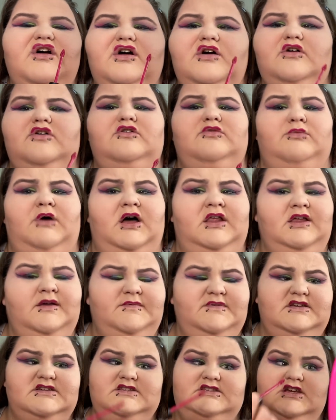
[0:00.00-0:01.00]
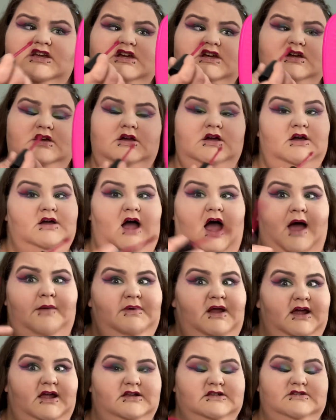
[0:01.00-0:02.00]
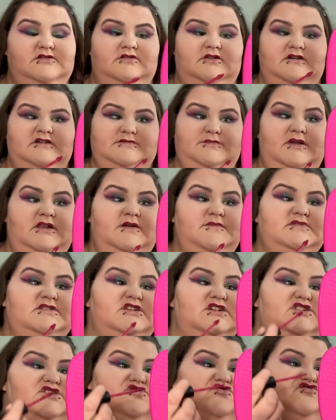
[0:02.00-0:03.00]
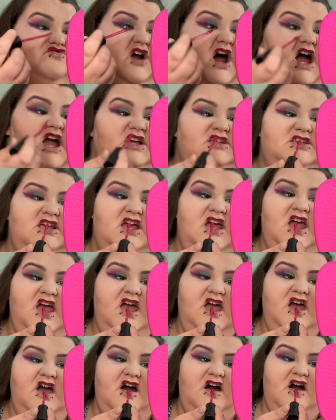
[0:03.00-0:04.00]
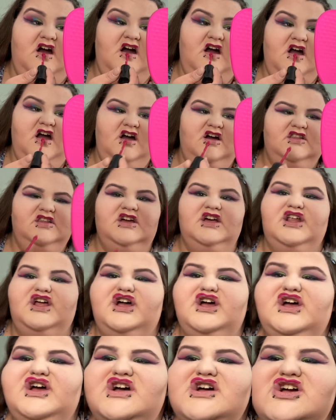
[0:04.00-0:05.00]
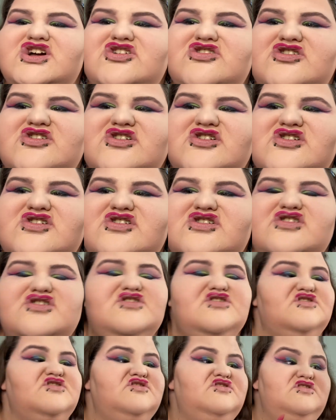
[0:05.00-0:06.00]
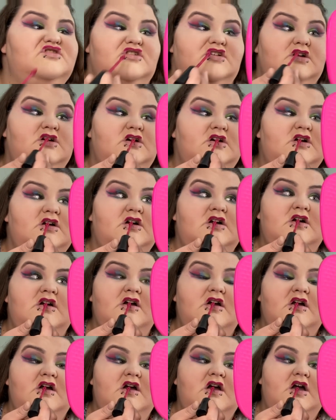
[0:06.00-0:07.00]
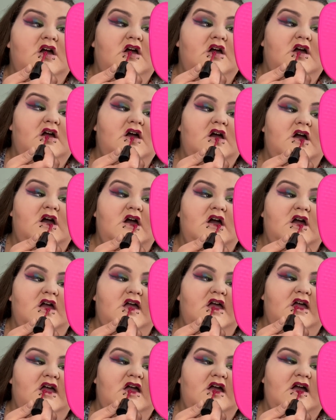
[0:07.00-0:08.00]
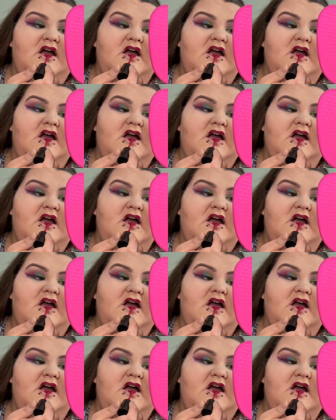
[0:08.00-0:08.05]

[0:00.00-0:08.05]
Oh, my lips is, I'm not getting too close. My lips looks dry as hell. Look at that. Ooh. Okay.